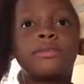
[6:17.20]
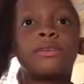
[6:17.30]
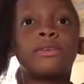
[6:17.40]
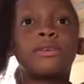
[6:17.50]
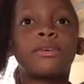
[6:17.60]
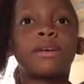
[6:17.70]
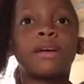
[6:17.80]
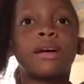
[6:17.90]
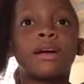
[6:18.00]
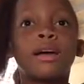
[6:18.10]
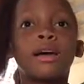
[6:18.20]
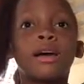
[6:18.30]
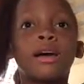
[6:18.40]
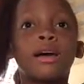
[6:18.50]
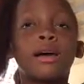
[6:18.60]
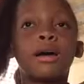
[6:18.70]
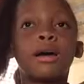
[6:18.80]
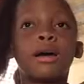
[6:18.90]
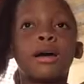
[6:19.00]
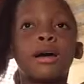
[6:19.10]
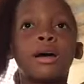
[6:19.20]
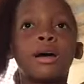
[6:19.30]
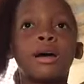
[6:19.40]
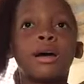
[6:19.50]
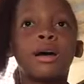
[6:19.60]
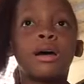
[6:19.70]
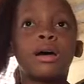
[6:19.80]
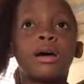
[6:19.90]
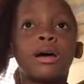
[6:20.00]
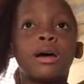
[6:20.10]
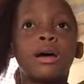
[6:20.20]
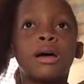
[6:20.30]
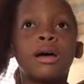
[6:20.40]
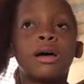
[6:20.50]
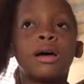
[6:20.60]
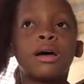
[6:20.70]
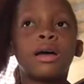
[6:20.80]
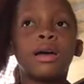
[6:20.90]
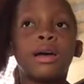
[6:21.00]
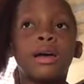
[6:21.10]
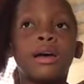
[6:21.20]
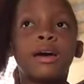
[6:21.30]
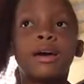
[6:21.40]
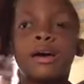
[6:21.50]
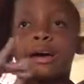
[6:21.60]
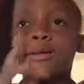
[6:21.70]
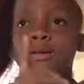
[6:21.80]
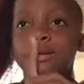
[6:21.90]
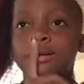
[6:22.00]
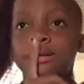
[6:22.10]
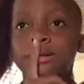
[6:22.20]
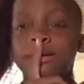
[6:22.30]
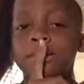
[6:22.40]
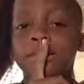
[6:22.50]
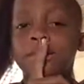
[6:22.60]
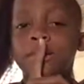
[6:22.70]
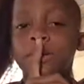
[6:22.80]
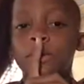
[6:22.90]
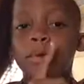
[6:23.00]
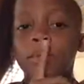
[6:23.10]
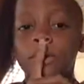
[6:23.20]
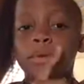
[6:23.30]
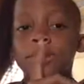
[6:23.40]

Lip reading: Nobody speaks.